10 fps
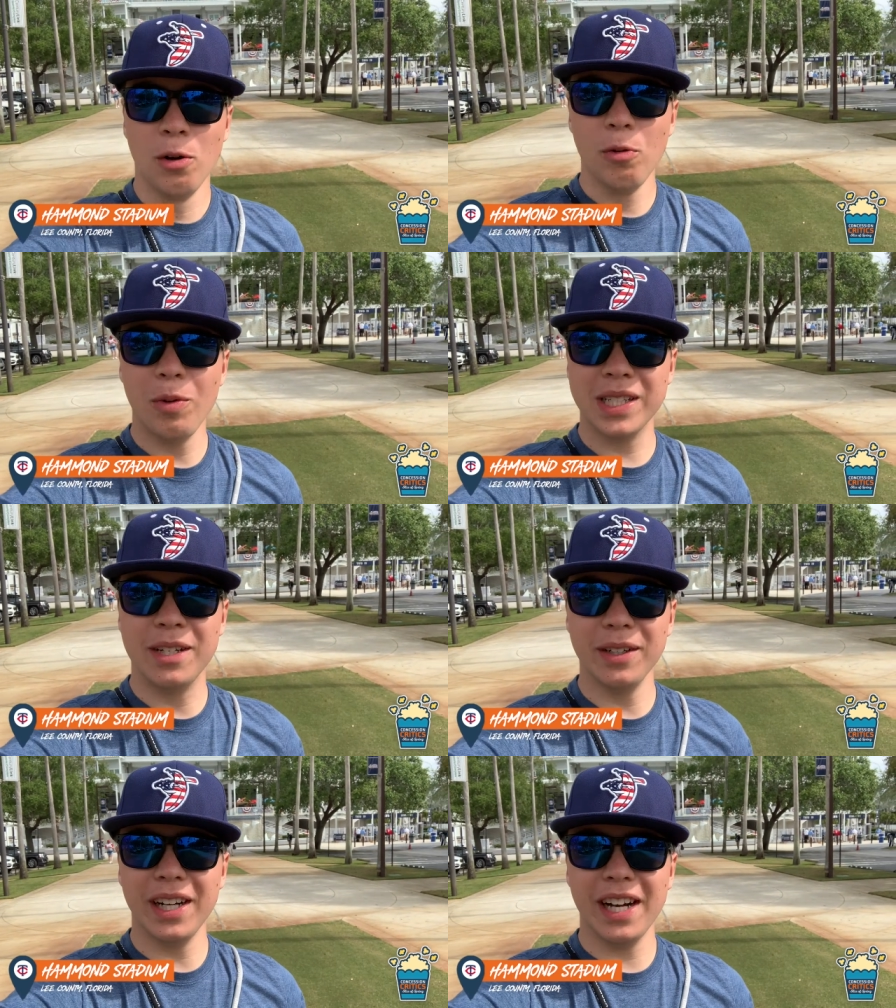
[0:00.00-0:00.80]
What's
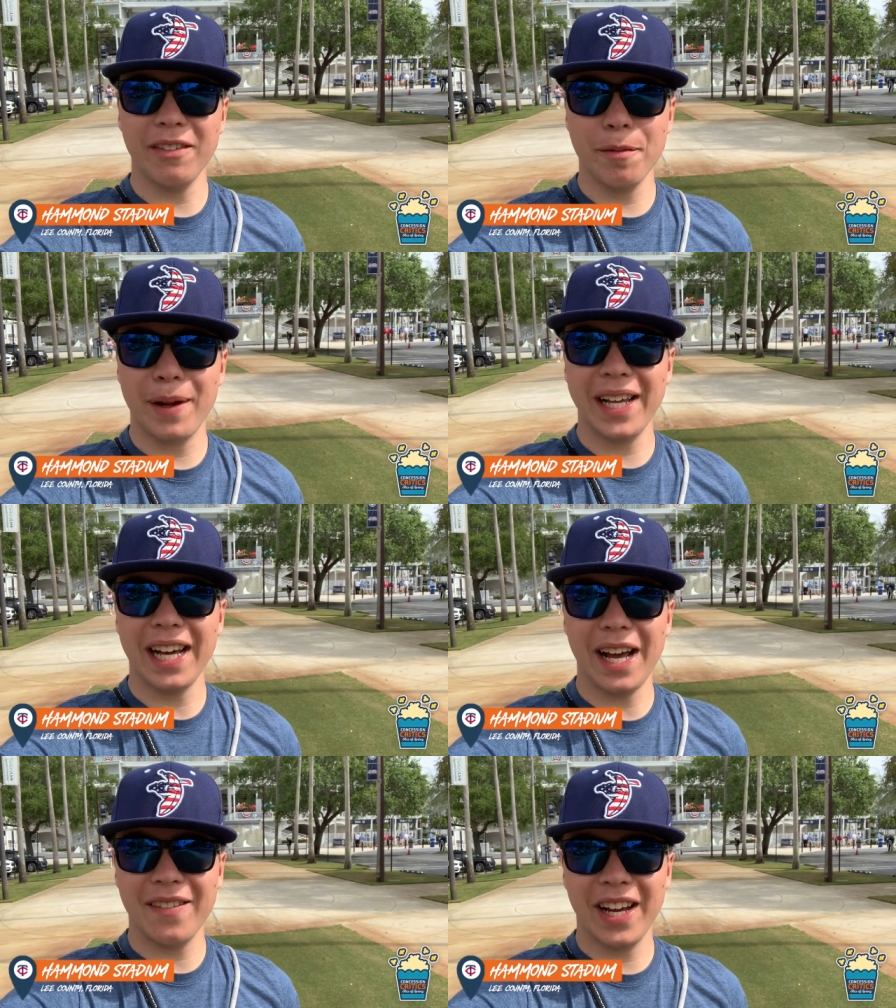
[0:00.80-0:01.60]
going on everybody?
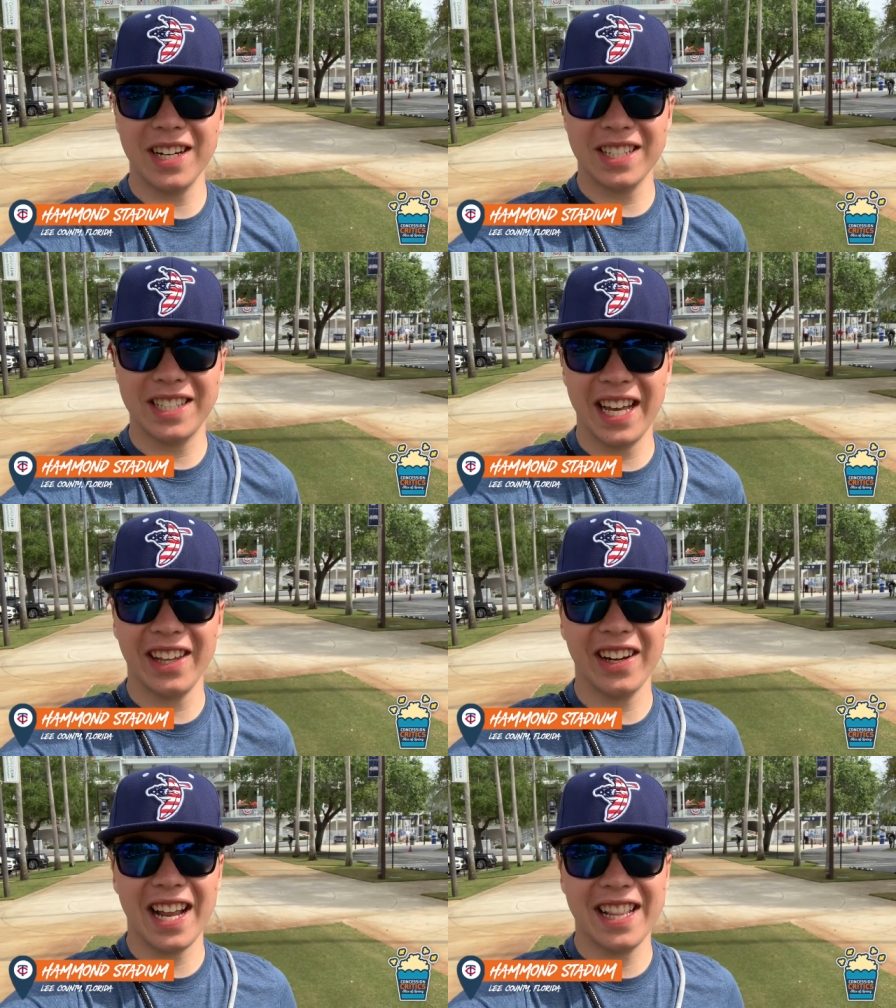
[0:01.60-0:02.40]
I'm Harrison
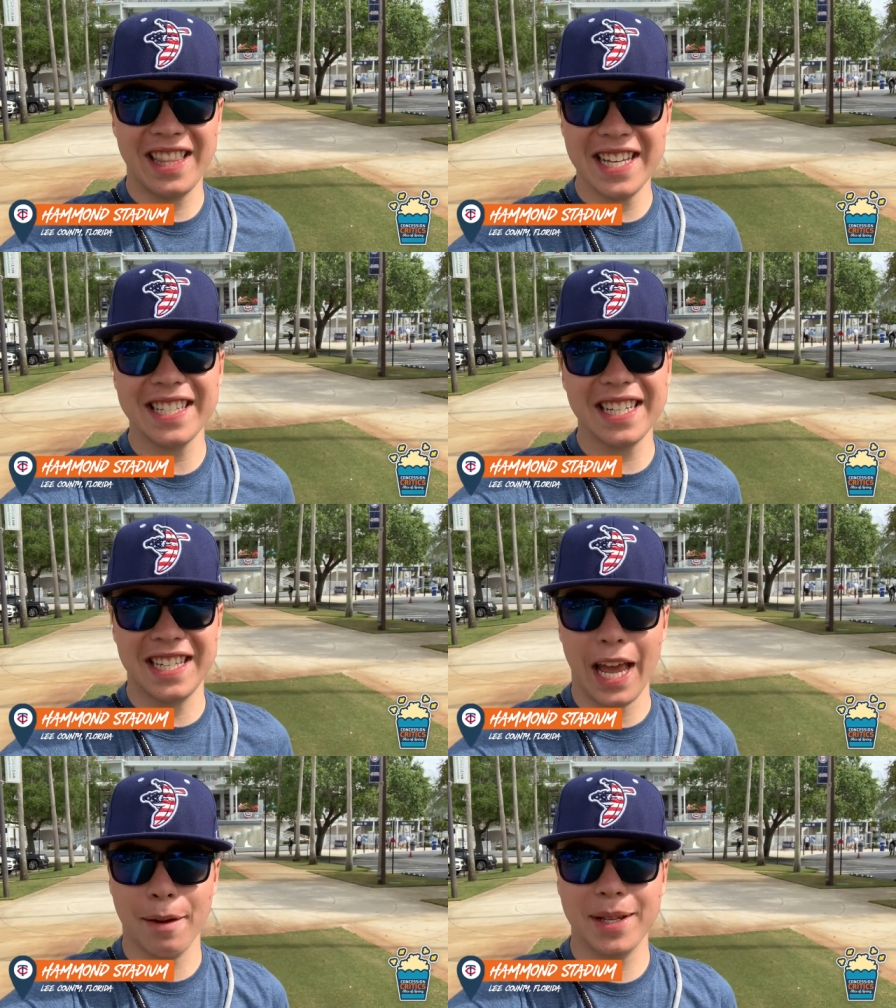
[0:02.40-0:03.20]
Taylor and this
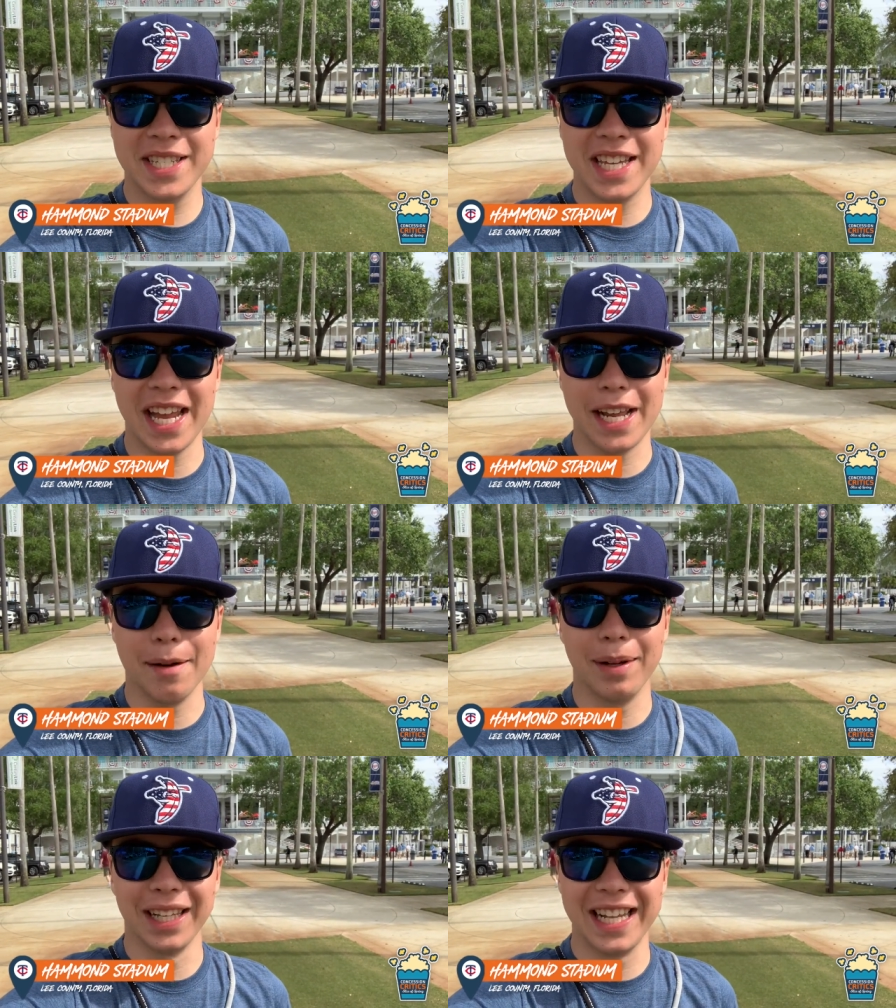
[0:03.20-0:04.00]
is Hammond Stadium.